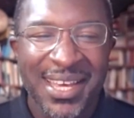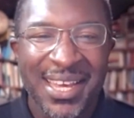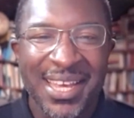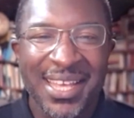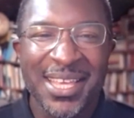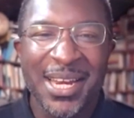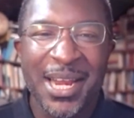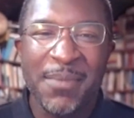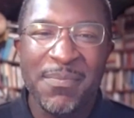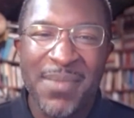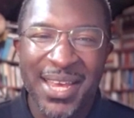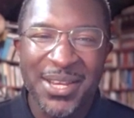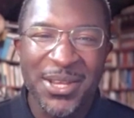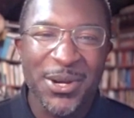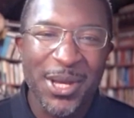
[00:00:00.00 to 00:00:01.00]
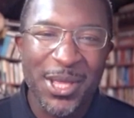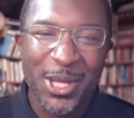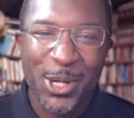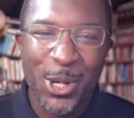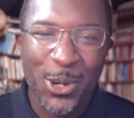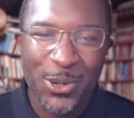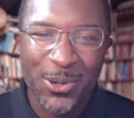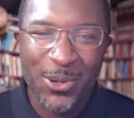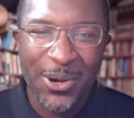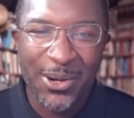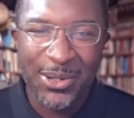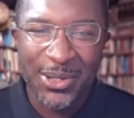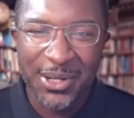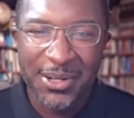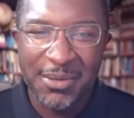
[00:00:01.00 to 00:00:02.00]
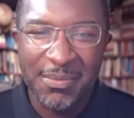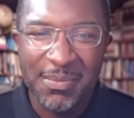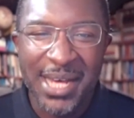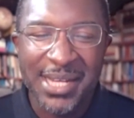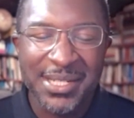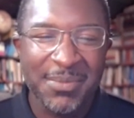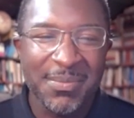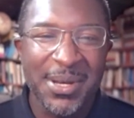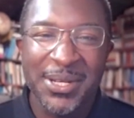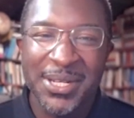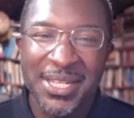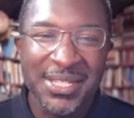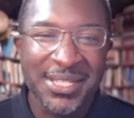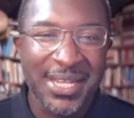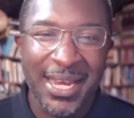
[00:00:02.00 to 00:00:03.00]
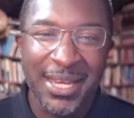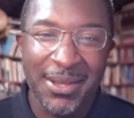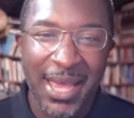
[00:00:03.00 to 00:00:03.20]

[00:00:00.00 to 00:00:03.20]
And then I met your other co-owner, Massimo, and he's like,